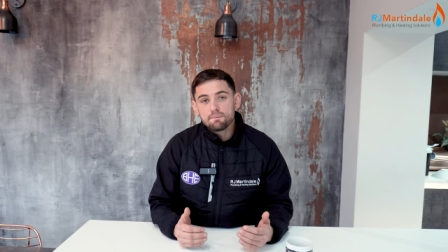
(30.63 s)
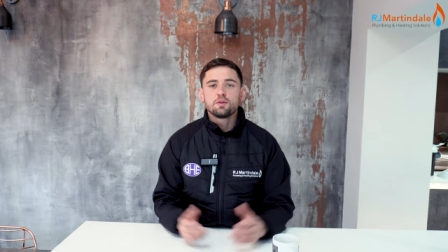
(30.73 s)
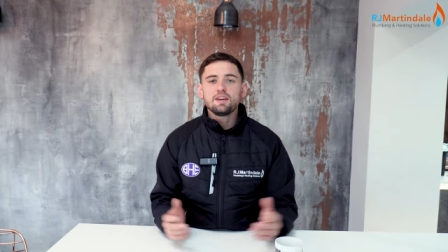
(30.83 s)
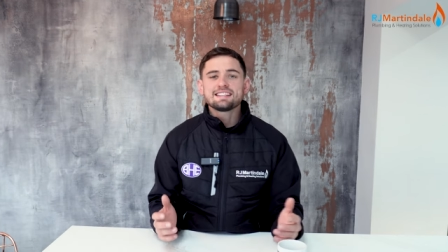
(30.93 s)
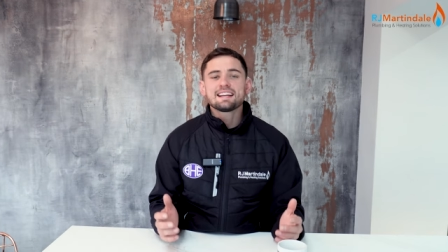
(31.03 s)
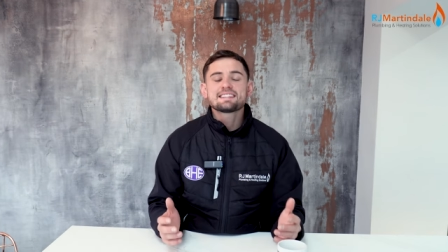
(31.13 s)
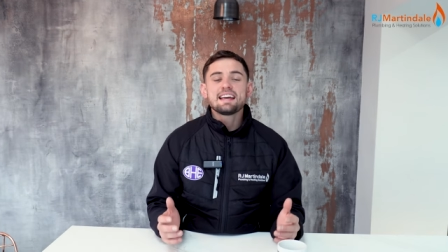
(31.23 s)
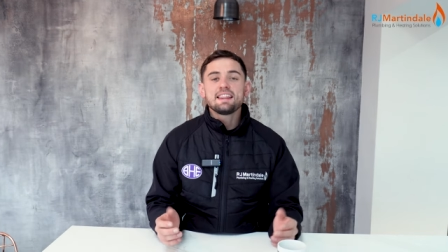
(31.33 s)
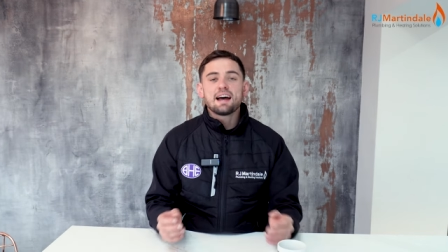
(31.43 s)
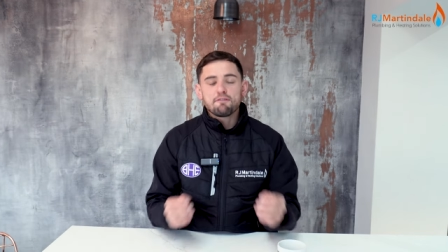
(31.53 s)
The reason I
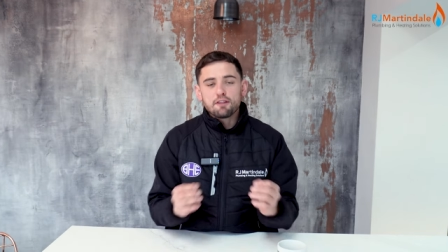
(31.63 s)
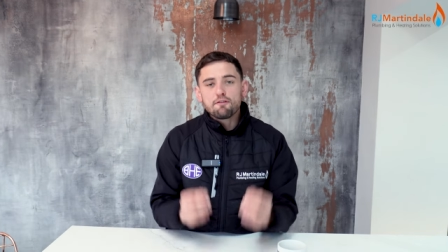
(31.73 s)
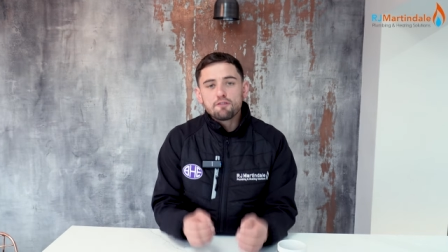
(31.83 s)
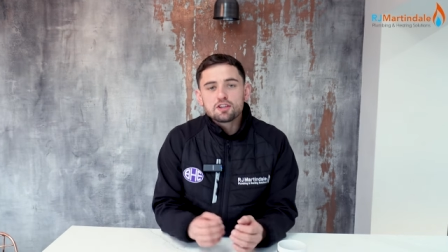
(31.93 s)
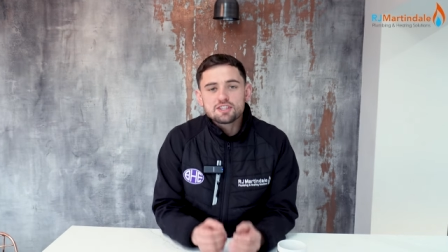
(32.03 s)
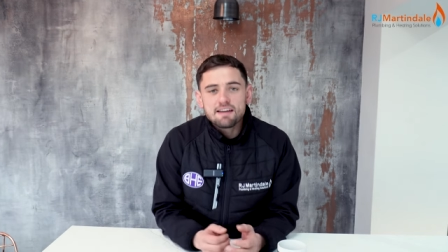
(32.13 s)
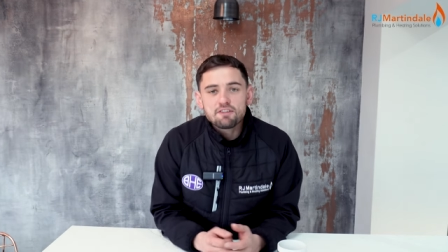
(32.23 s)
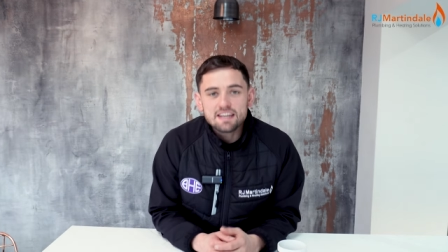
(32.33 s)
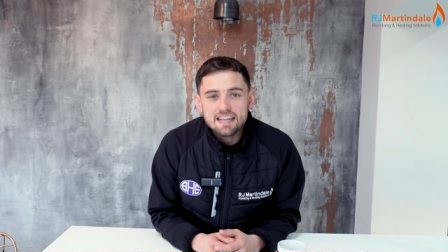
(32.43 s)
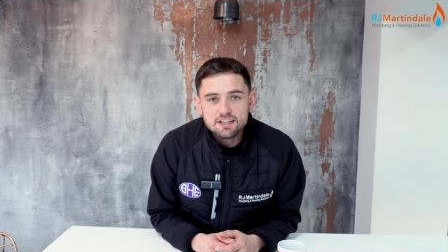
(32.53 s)
say that, for the first
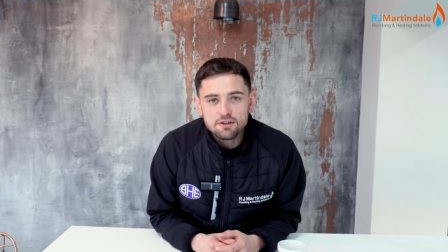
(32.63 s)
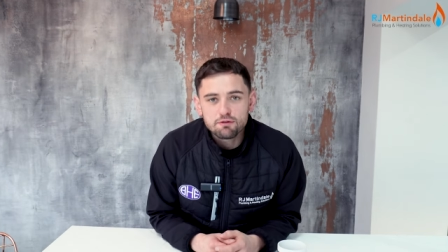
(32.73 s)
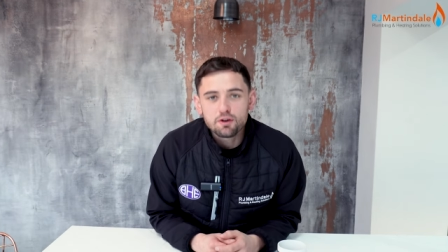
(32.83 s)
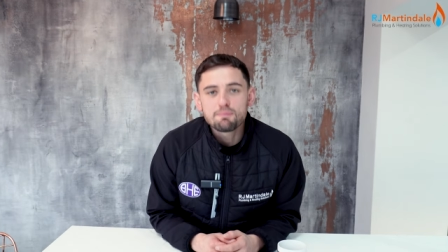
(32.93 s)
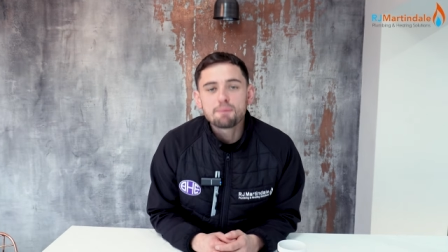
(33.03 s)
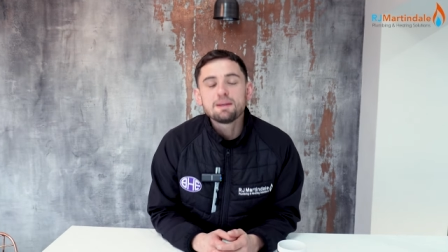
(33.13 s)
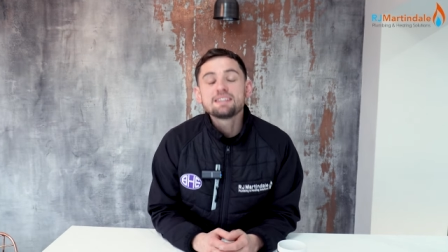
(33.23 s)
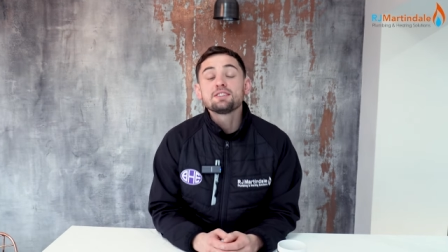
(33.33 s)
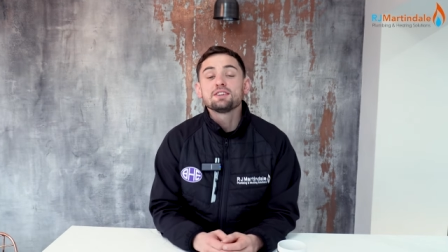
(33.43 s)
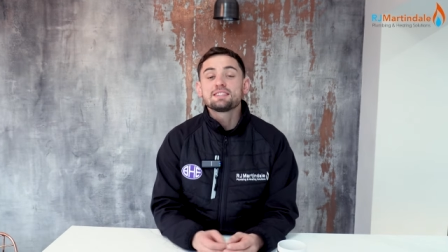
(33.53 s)
seven years of running my
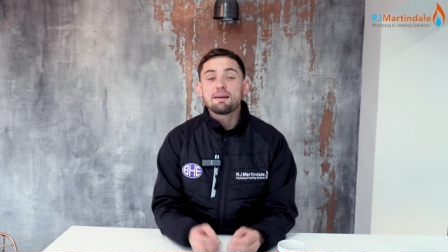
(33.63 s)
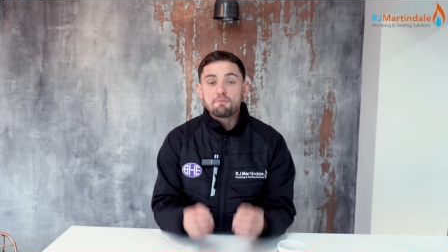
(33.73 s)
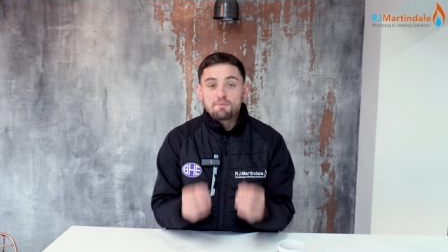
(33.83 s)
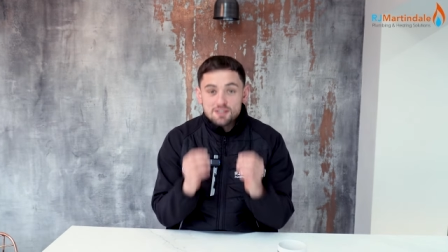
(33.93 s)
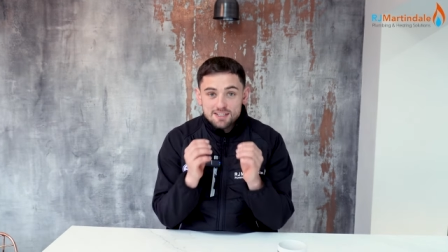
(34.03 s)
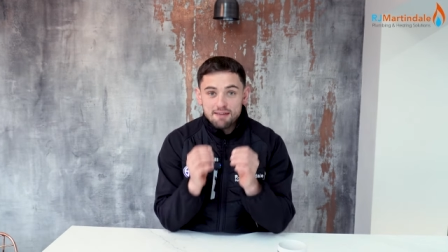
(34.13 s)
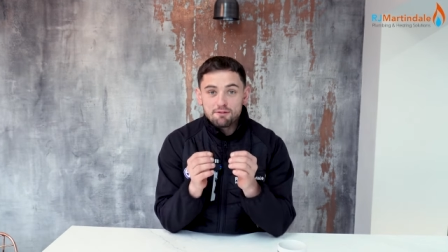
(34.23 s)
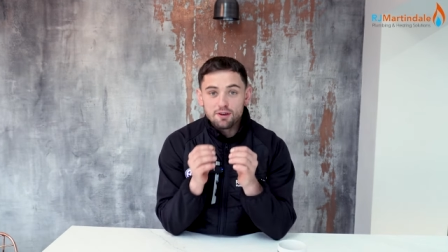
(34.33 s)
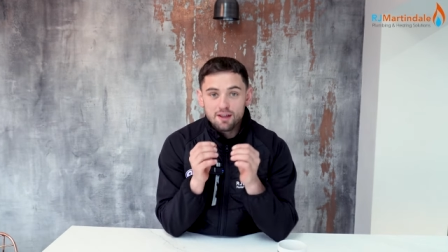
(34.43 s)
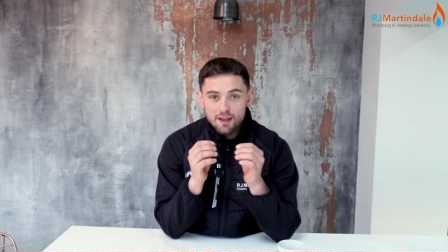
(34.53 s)
business, them
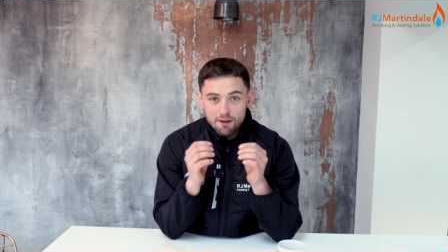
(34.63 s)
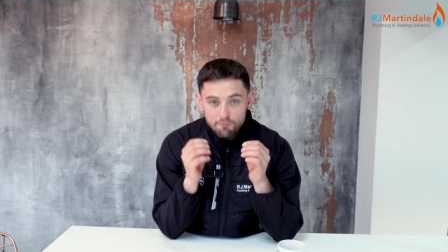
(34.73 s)
seven